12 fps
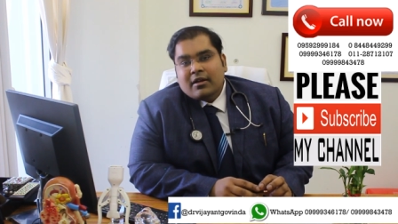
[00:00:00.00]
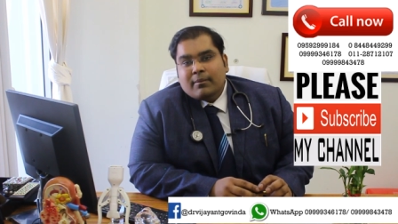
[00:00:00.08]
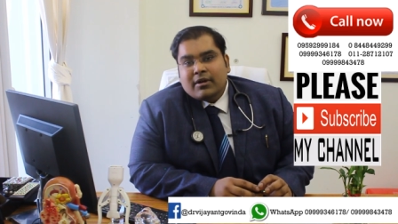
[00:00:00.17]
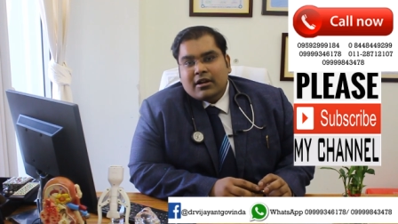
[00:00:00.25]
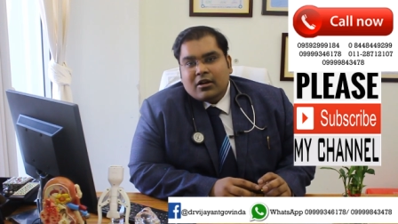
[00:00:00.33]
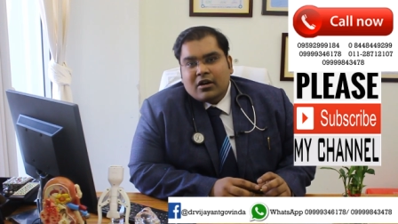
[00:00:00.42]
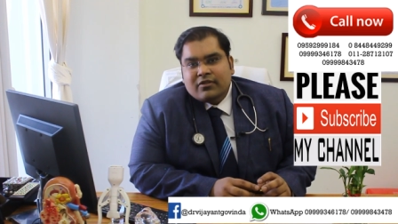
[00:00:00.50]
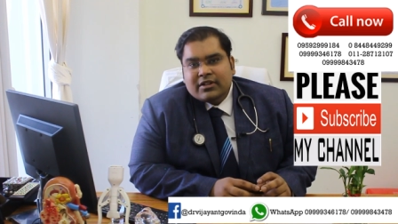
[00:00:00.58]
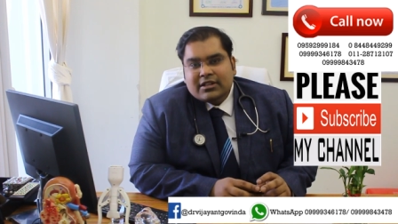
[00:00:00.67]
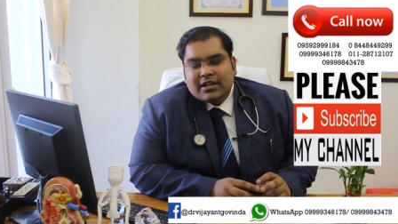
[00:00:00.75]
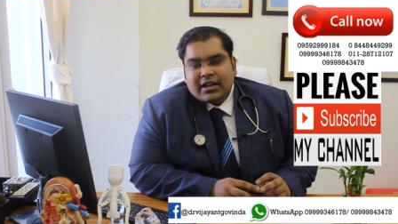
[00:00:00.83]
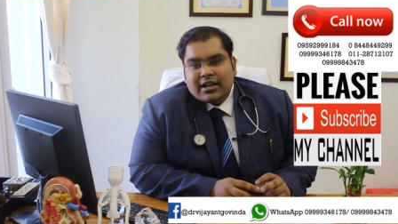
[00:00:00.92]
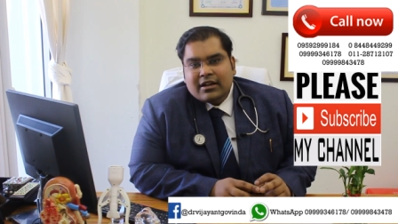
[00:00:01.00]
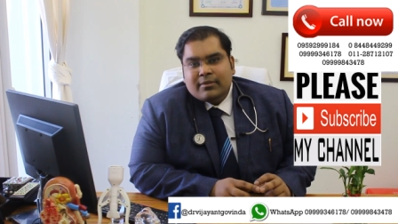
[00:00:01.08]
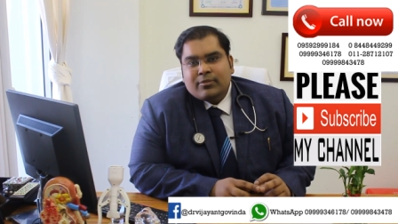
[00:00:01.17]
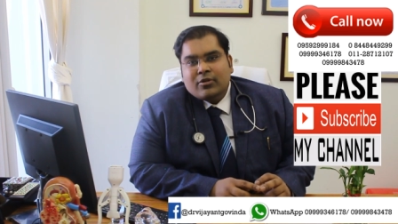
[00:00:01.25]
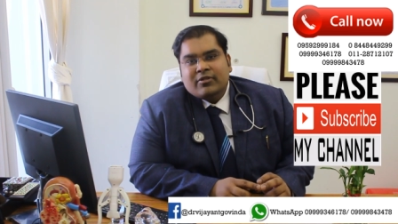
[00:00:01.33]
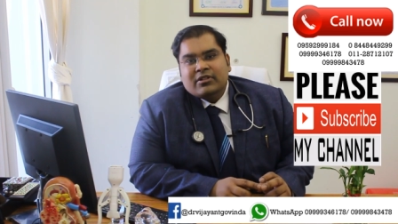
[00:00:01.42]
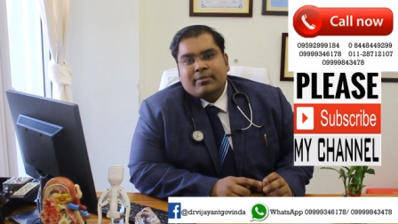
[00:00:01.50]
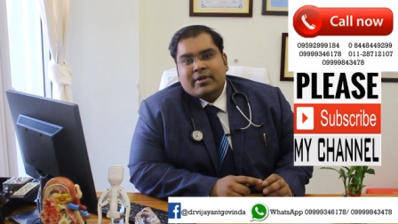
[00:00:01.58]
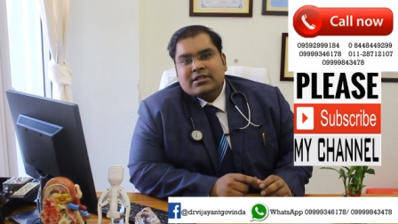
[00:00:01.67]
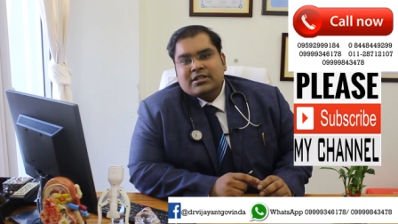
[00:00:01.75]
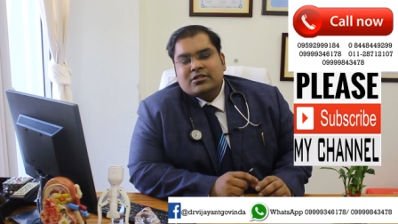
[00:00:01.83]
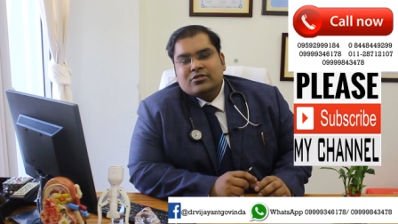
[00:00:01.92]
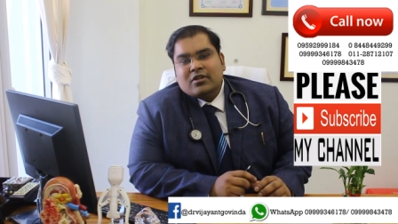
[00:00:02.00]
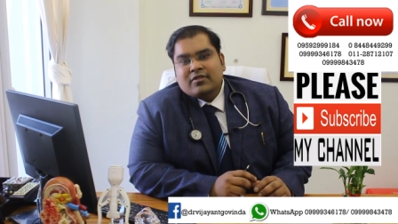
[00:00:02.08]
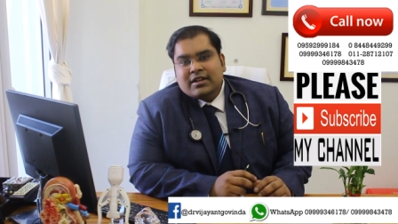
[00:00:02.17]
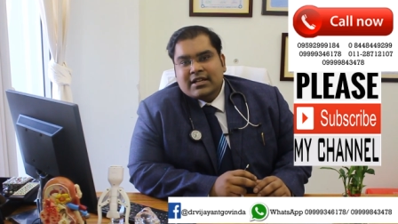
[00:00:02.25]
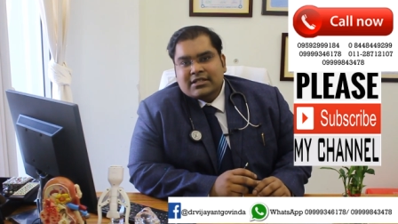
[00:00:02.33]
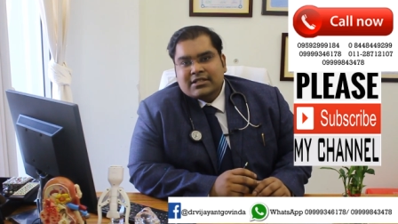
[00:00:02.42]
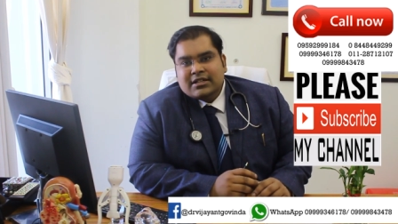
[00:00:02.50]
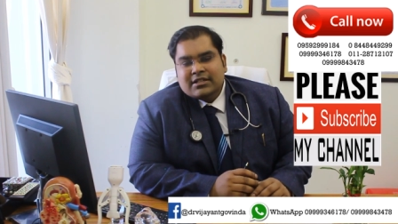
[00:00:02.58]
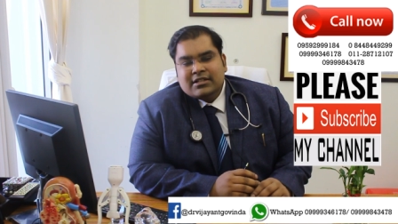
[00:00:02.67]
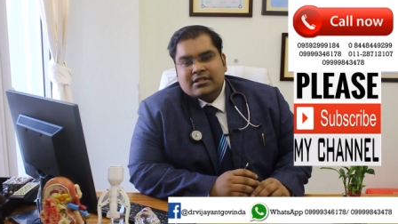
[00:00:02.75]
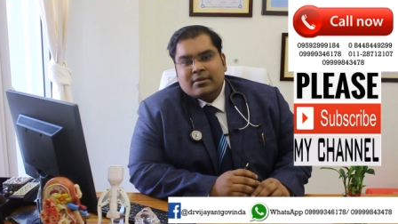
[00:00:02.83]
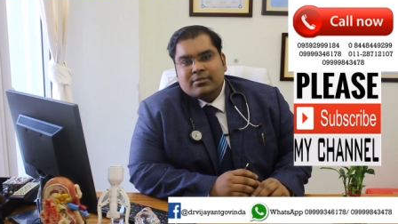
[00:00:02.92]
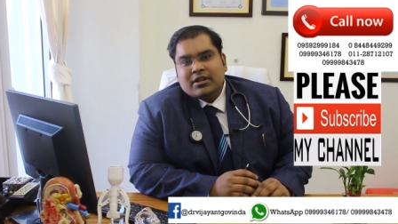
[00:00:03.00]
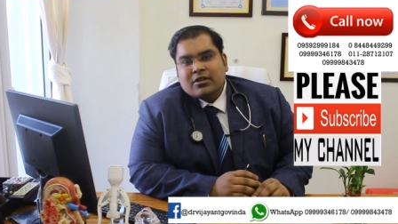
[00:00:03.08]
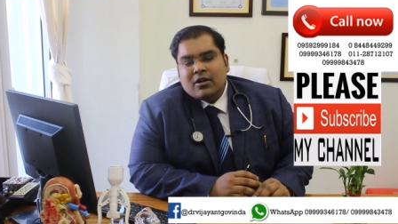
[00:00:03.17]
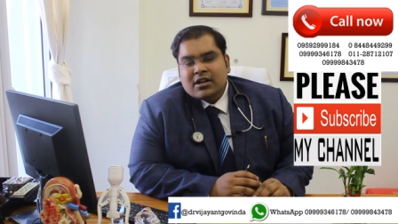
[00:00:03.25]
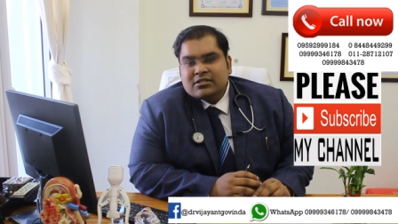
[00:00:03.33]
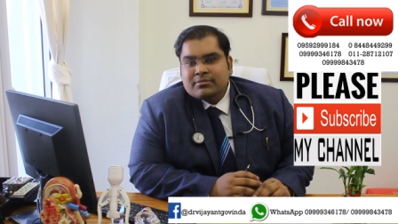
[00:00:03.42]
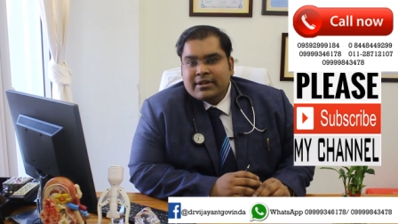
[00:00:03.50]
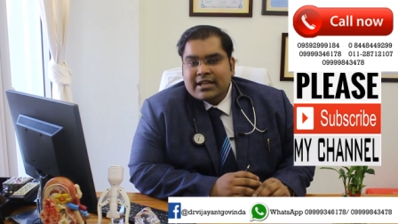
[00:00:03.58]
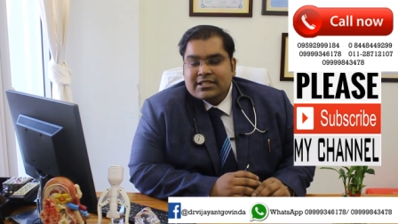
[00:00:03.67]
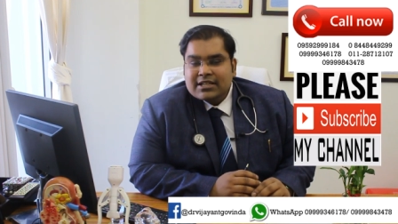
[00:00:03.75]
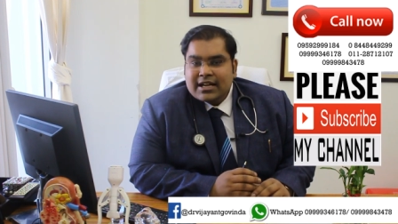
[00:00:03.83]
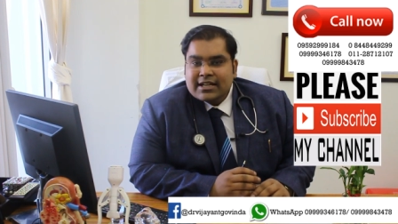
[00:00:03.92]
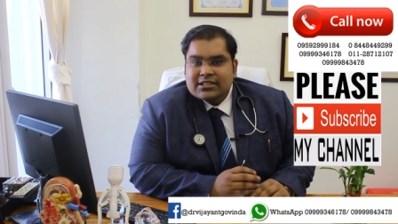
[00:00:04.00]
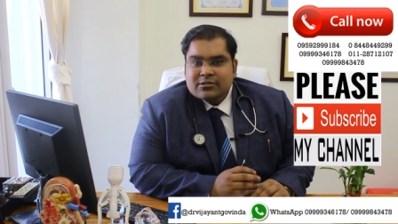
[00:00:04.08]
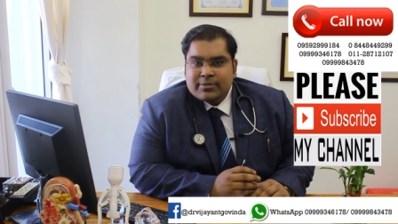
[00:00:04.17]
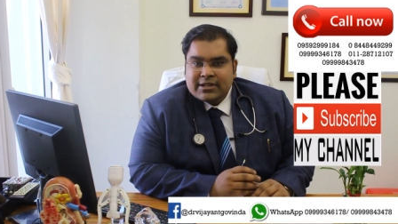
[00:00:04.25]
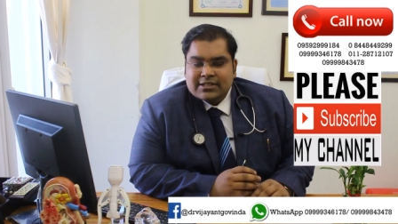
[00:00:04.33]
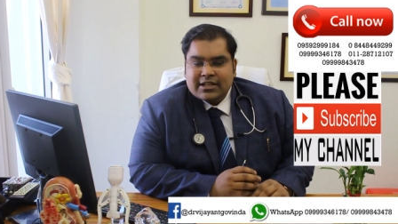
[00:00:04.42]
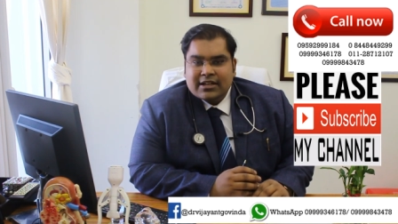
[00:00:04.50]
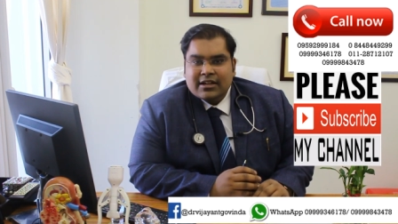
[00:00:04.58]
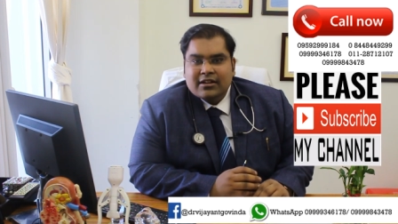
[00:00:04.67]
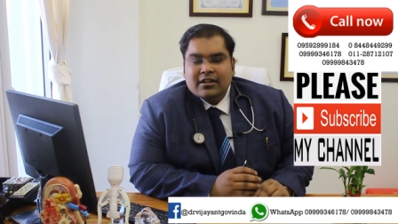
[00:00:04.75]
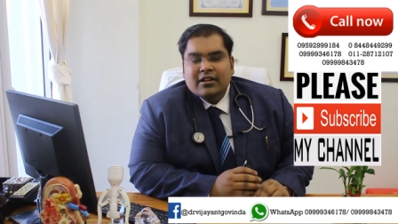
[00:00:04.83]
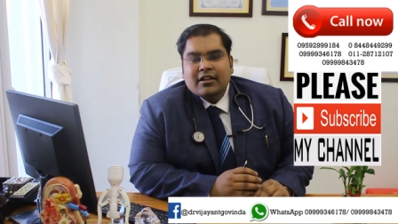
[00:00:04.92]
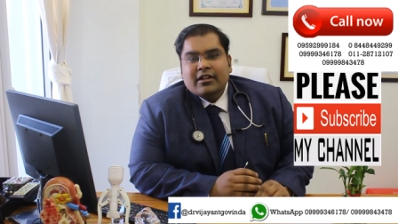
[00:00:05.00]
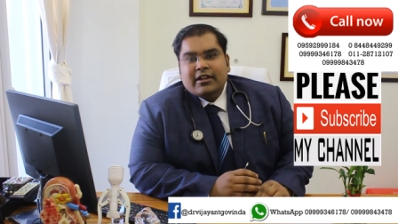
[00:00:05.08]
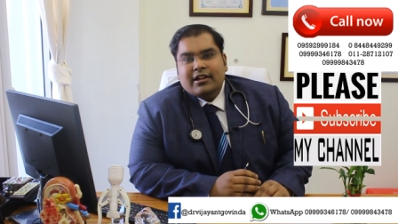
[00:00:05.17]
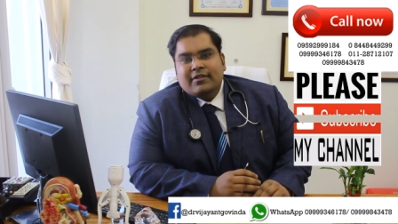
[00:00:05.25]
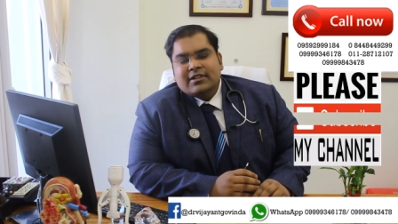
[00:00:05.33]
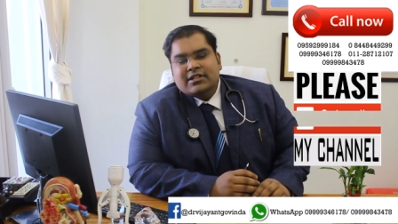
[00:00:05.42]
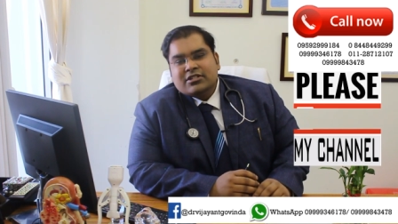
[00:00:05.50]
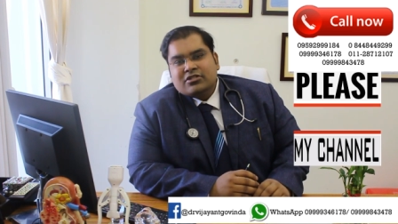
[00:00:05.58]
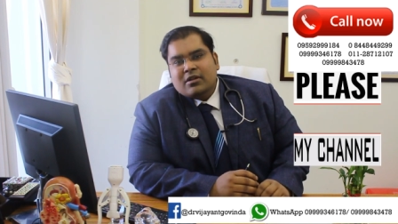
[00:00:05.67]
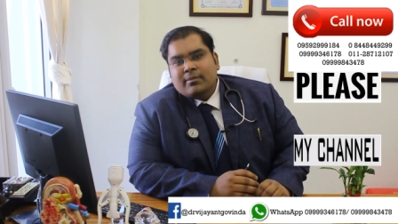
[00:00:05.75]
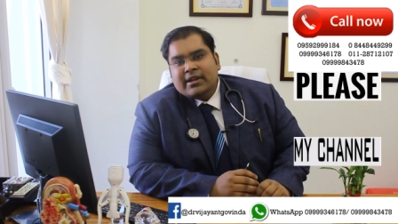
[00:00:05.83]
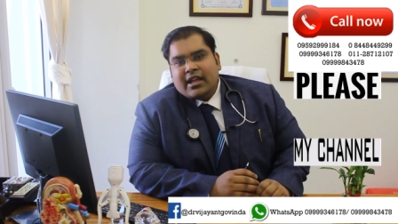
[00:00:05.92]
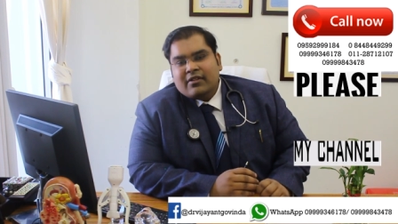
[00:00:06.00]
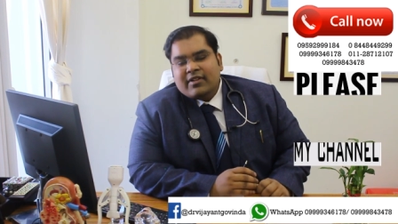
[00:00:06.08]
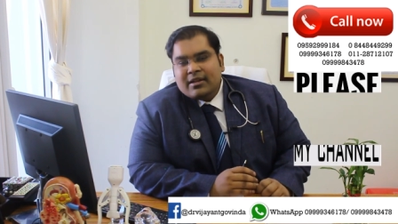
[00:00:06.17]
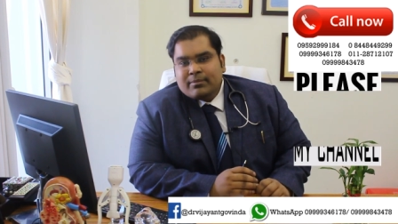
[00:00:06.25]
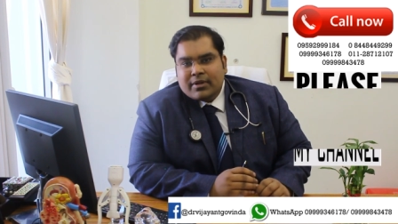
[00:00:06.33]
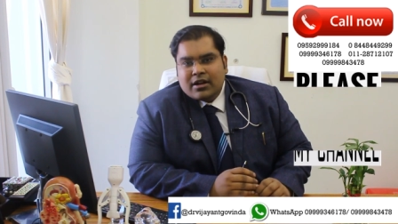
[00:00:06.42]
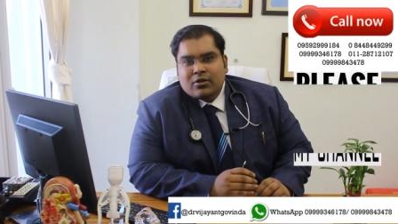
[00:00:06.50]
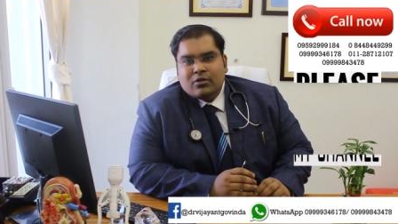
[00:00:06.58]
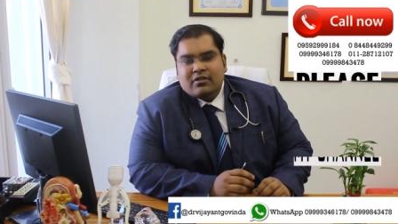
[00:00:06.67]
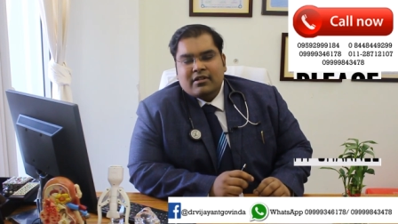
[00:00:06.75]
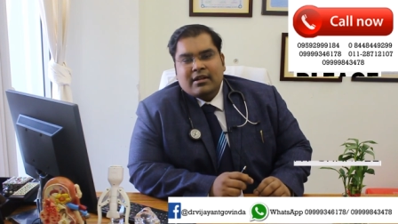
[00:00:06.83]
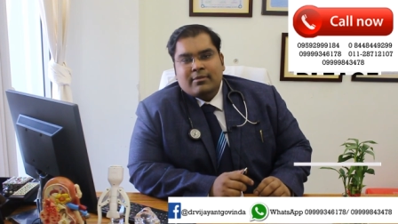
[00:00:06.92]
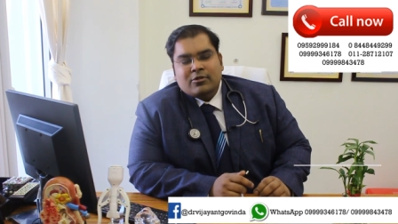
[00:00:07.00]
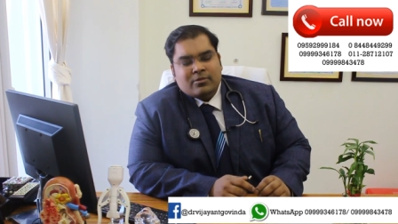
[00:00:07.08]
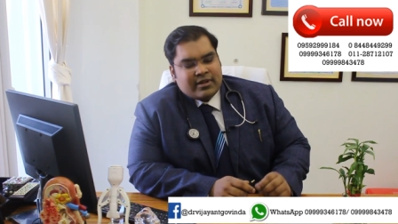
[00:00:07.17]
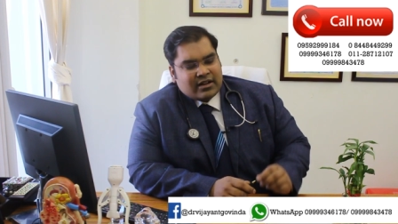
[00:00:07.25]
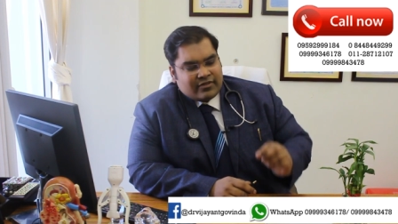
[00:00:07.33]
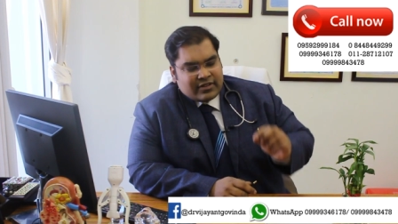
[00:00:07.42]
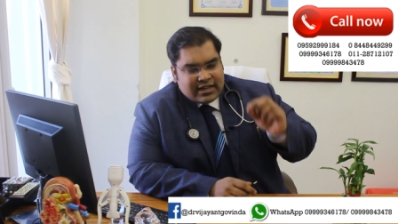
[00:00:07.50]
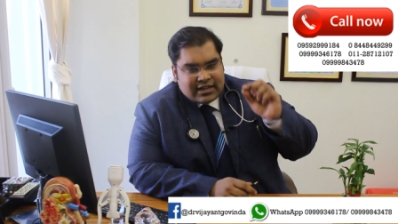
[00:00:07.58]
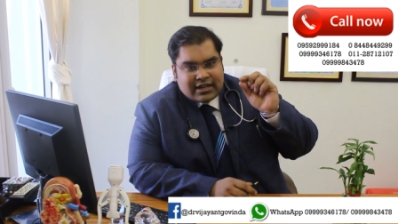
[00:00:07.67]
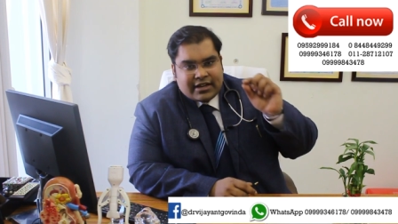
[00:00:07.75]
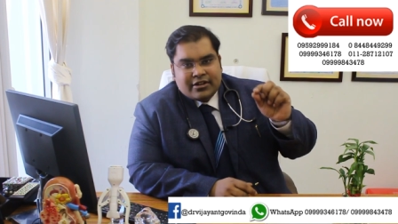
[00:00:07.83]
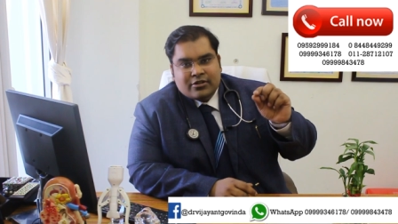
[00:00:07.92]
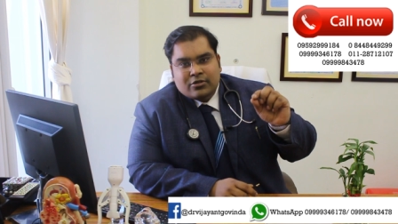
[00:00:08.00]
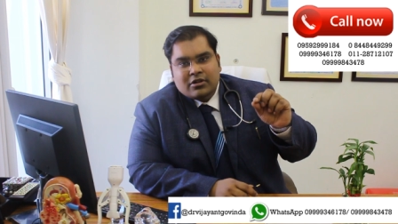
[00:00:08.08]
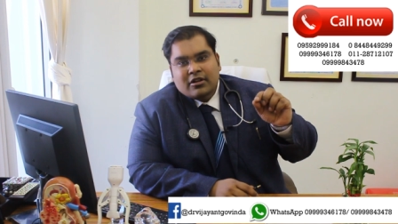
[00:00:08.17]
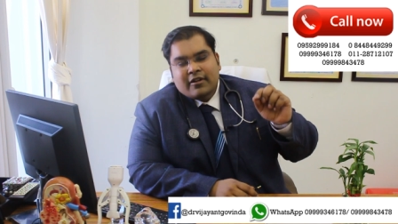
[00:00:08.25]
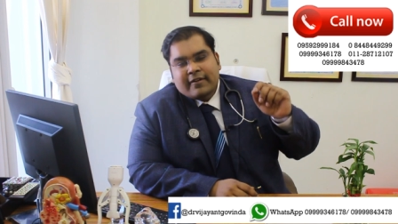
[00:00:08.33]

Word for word: But now with the help or with the presence of lasers, there's something called as miniaturized P C N L, in which instead of making a very big hole, we are able to make a very tiny hole,